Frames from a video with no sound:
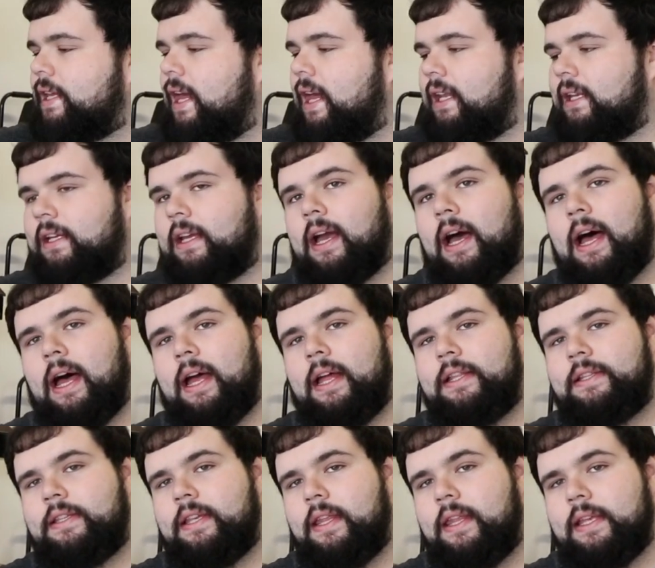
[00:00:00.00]
and
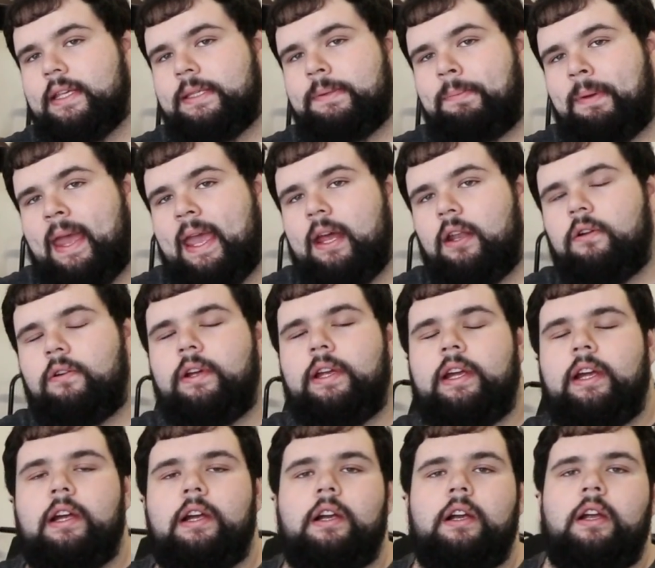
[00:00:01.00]
got this panel
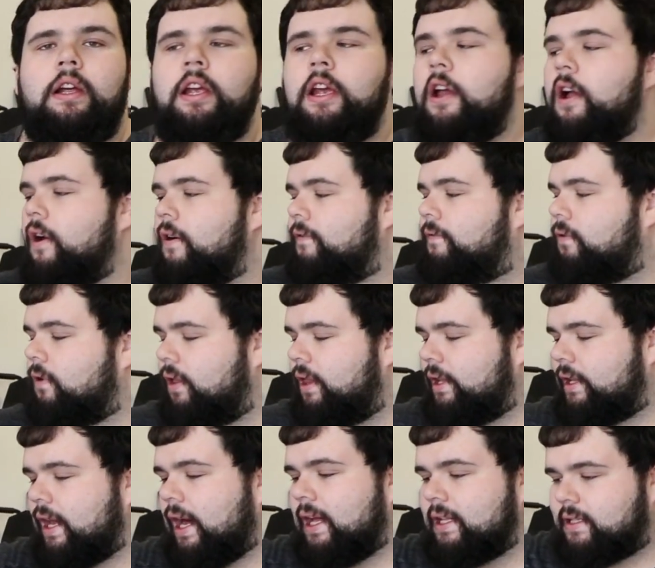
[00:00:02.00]
here for the
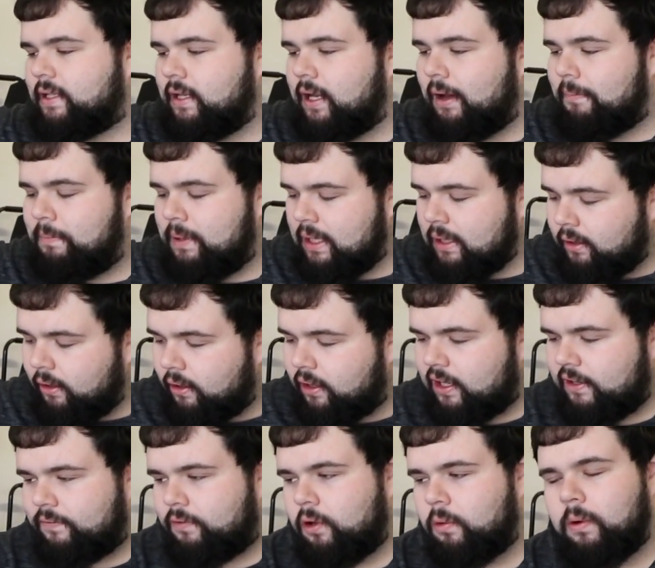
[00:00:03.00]
Datsun. I've been
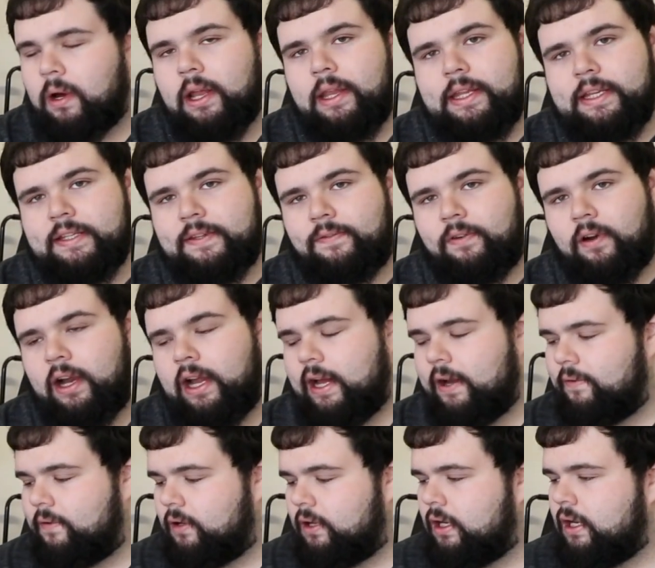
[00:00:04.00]
looking for one of these
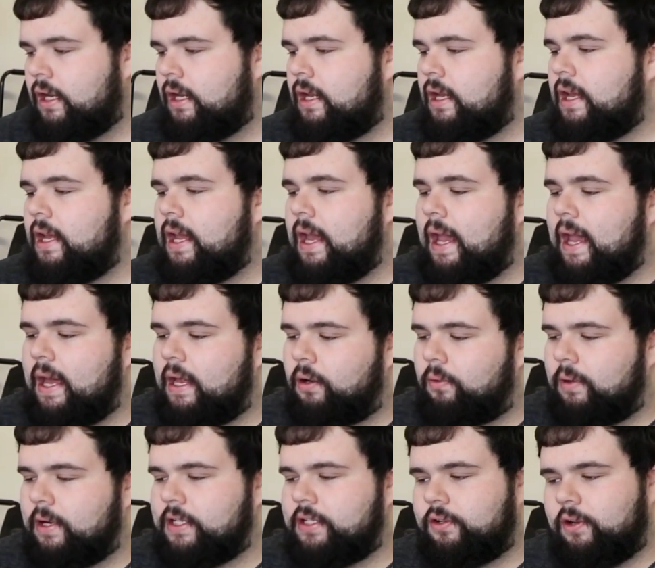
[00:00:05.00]
forever, and
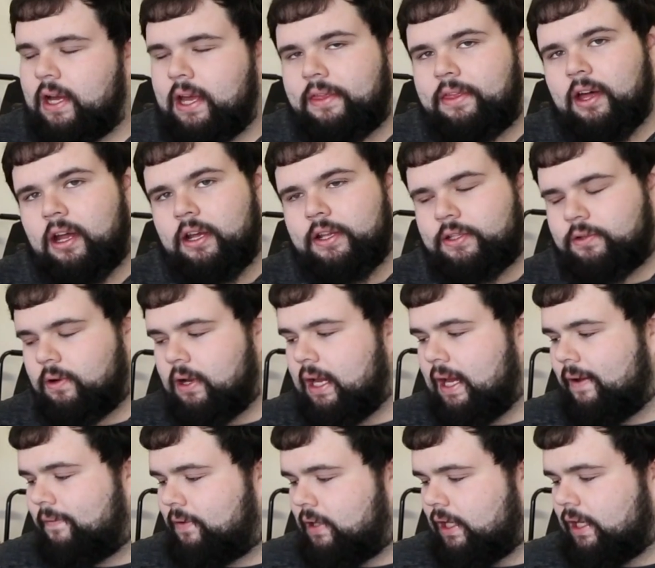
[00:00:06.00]
originally I thought I was going to
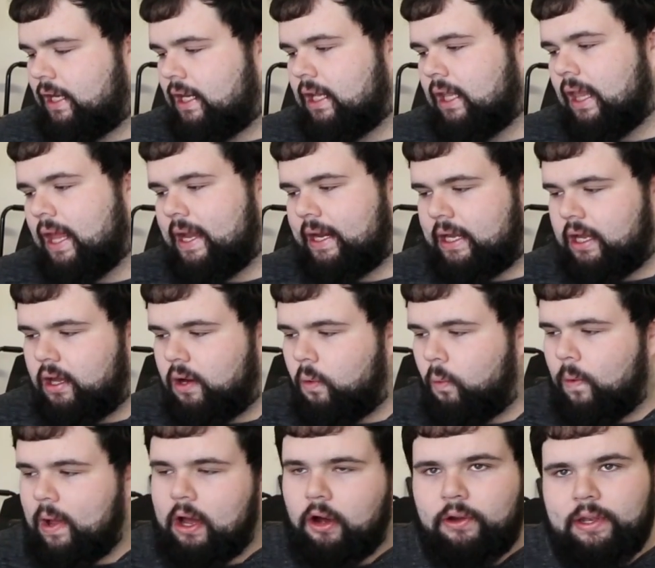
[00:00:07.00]
have to get like a
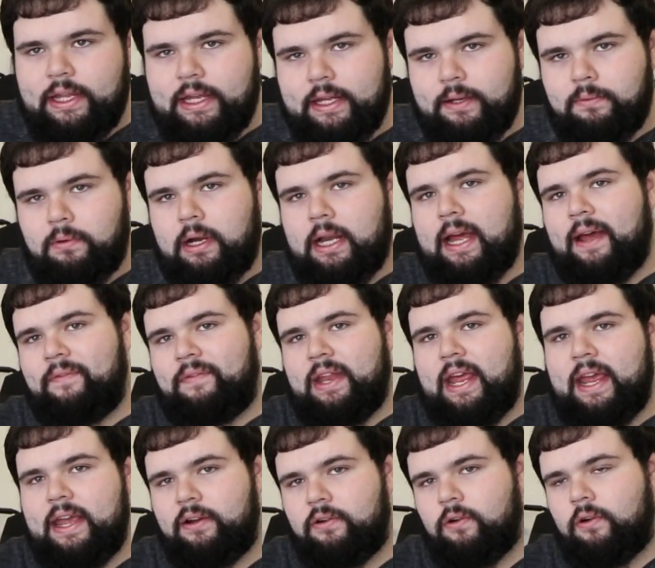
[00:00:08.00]
weld in where I'd have to
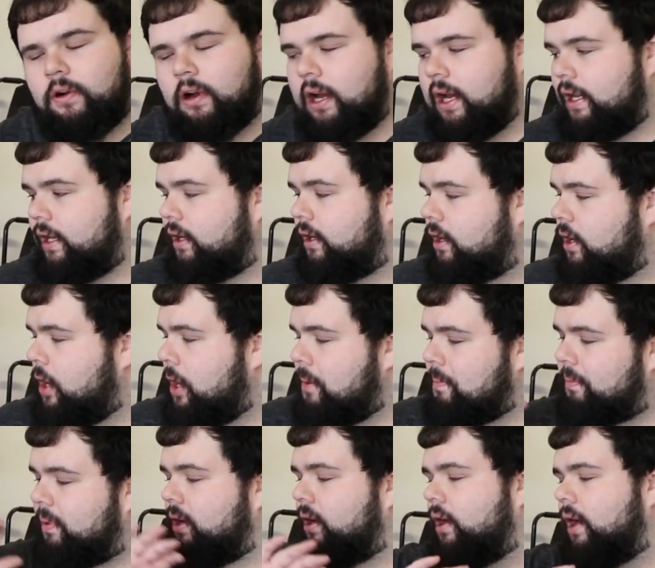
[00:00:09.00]
angle grind it,
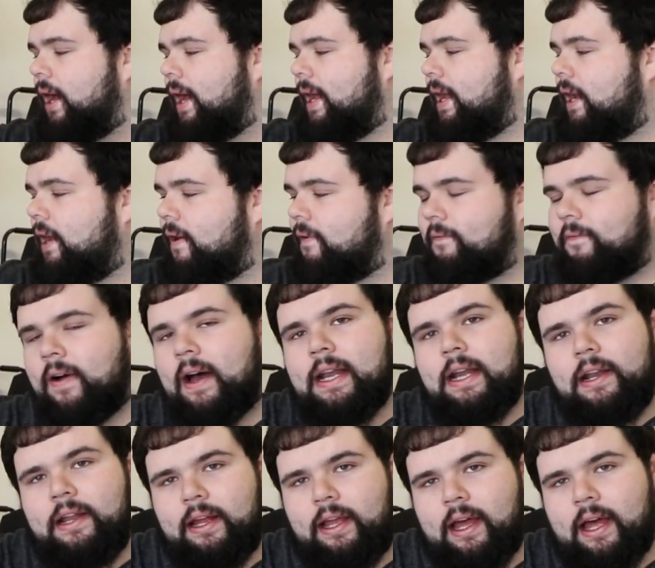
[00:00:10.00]
but I ended up
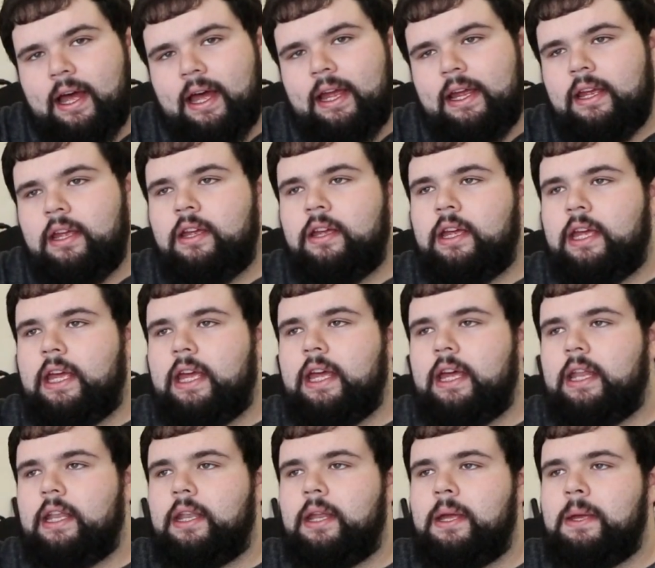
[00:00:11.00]
finding a guy
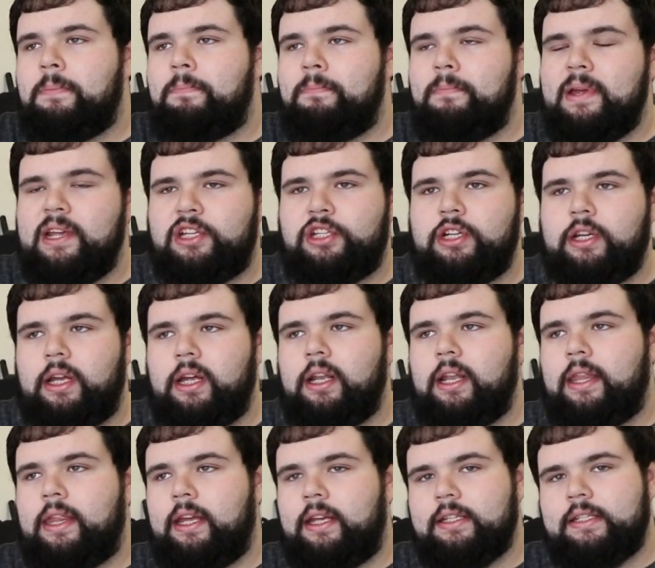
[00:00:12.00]
in Michigan. I
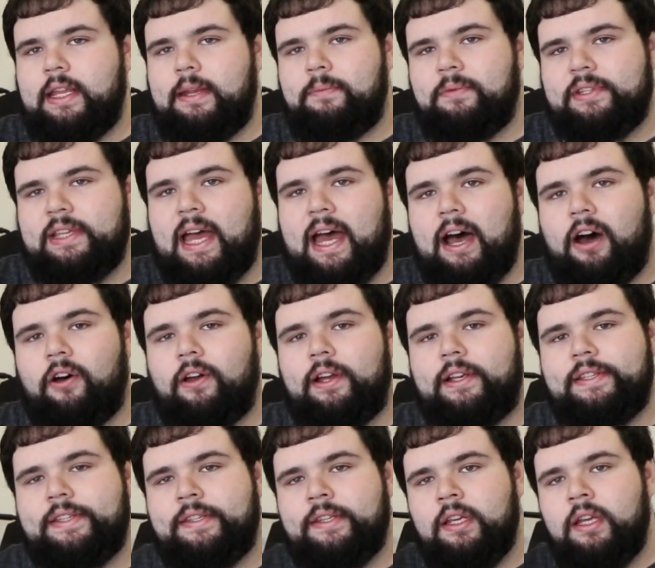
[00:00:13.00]
think his name was
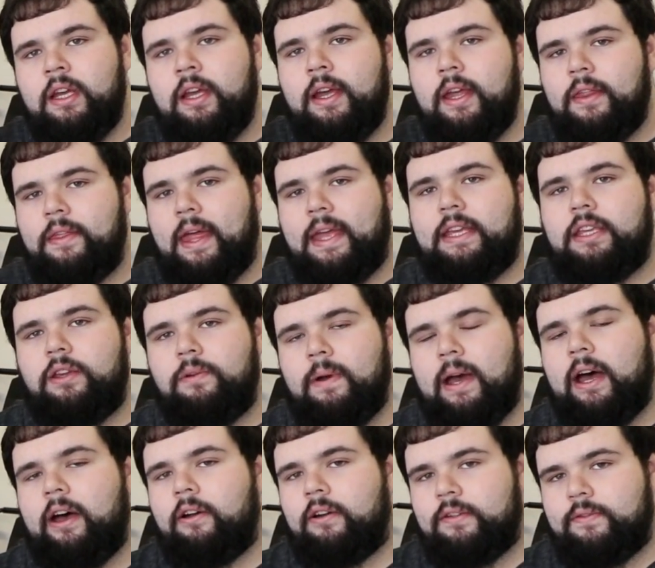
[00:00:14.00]
Alex. Thank you,
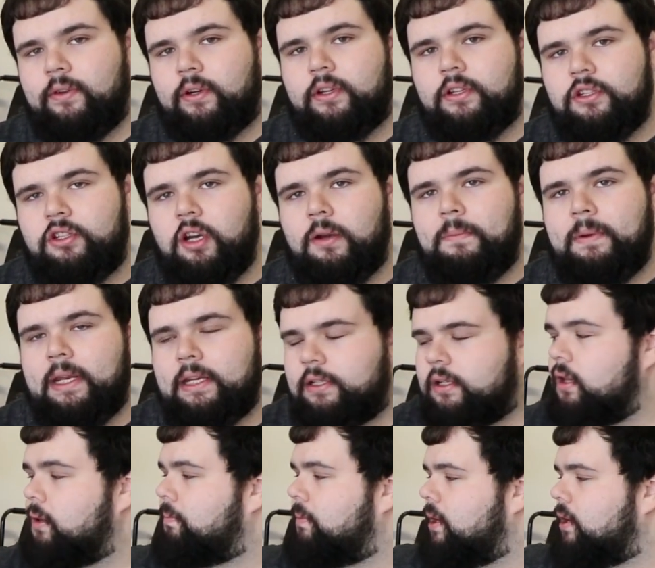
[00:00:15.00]
Alex, for contributing
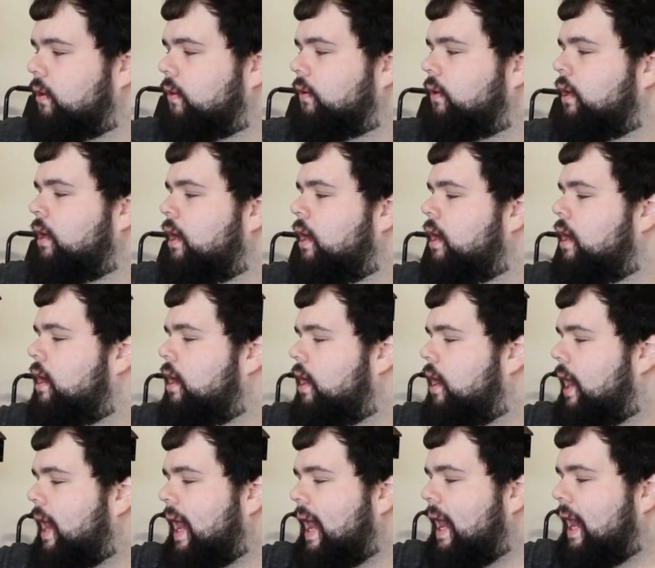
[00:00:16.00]
to the build.
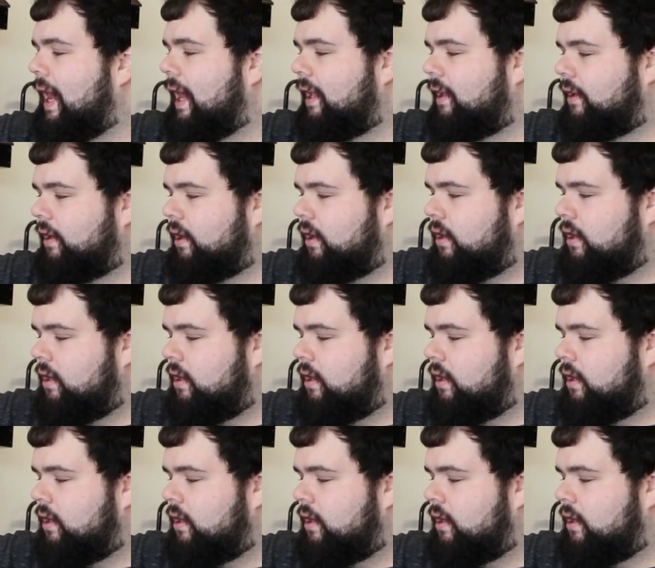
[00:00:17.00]
And